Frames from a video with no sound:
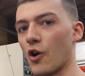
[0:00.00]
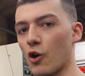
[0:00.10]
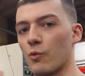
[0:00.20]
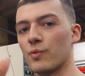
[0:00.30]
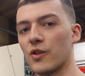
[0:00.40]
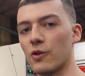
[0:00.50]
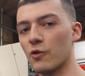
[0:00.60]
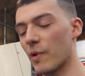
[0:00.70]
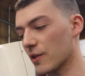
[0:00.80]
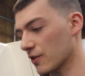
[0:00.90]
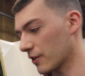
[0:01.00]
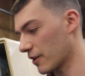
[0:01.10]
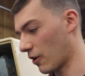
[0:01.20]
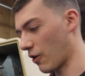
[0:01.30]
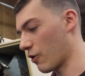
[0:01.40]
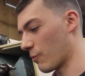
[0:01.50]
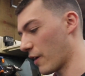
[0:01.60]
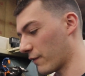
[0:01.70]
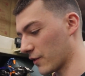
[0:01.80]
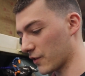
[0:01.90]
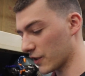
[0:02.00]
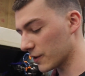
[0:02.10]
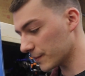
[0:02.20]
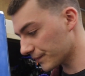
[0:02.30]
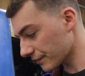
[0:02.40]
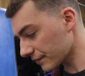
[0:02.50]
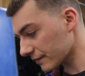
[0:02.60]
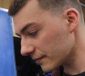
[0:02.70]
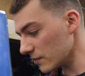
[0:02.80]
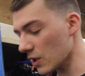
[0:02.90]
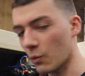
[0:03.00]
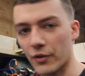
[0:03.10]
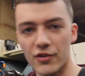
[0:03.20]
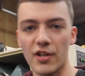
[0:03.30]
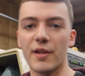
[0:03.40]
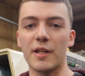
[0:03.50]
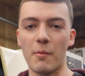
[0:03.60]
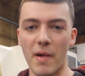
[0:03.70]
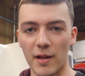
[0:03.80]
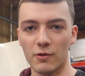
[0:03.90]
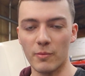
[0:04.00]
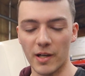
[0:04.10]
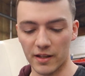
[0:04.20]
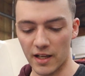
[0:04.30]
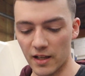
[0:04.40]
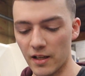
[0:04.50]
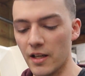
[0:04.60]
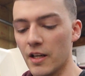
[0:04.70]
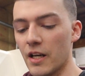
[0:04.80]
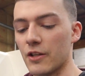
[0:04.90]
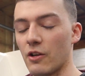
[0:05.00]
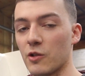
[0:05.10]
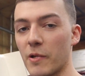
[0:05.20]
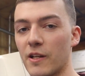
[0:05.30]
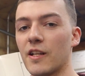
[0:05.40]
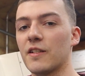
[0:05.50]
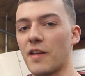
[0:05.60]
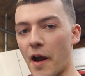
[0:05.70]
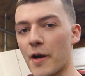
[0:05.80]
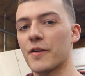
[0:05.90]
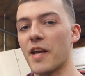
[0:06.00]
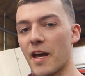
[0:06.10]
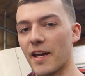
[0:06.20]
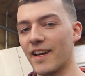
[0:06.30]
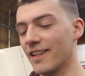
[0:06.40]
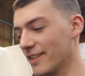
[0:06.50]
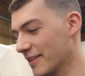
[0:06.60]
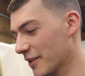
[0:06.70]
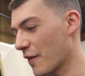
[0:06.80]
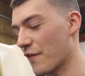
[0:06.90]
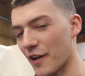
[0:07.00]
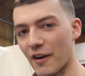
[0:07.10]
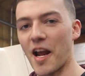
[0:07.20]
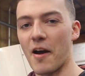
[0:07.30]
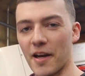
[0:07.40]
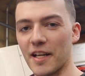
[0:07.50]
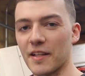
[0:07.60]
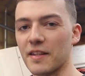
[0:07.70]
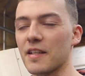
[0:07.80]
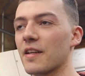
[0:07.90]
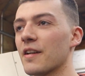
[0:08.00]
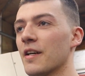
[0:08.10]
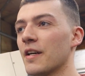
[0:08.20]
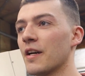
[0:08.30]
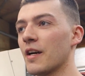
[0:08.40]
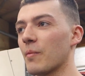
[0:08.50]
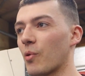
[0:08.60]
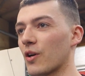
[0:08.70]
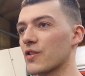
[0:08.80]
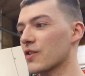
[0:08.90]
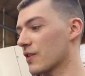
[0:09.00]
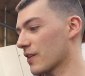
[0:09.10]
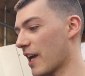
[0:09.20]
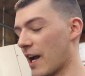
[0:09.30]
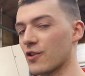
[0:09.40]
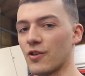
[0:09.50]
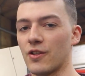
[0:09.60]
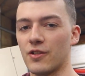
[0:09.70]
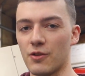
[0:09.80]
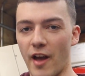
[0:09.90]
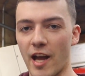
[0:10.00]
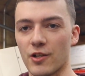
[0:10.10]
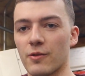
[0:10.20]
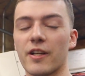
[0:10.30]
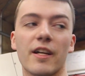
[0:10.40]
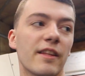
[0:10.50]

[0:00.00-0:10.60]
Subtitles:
home 2 basically, or home reference 2. Well, there's nothing in the manual about that, so I spent an entire day figuring out how to get the parts catcher to actuate.